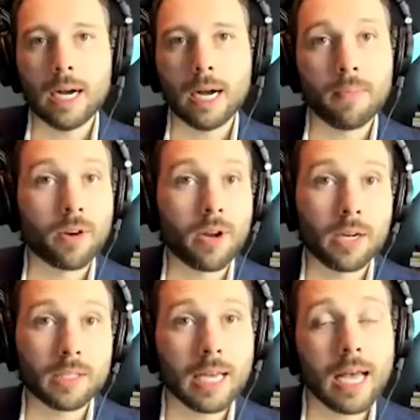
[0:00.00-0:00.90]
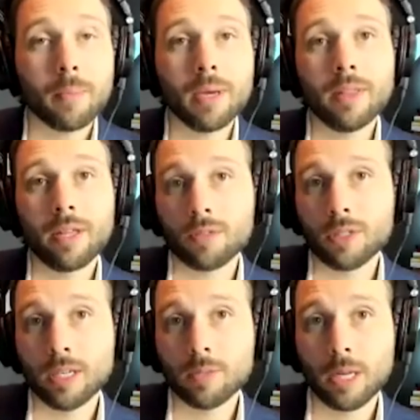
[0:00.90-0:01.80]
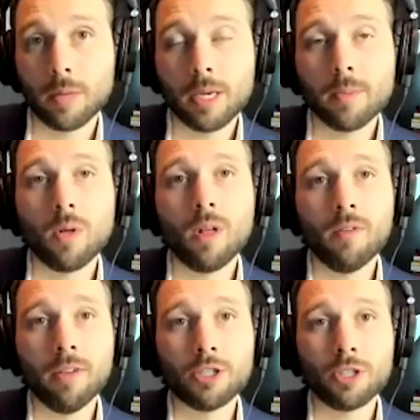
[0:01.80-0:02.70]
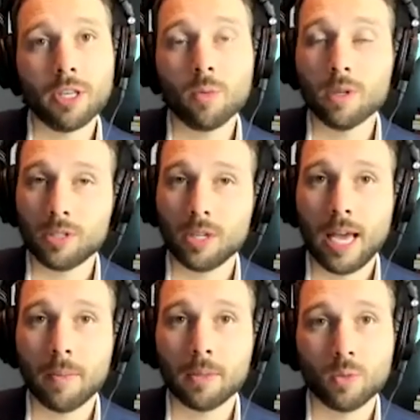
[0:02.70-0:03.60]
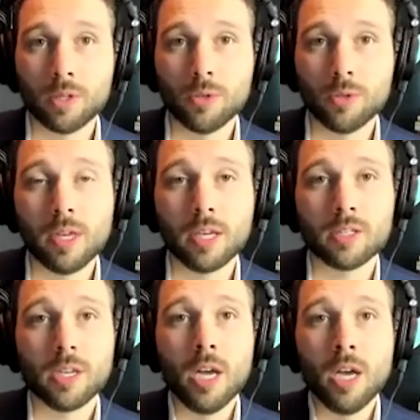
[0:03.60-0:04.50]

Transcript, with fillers: They're not as happy. They don't send as many people. Eventually, what's going to happen is one of two things.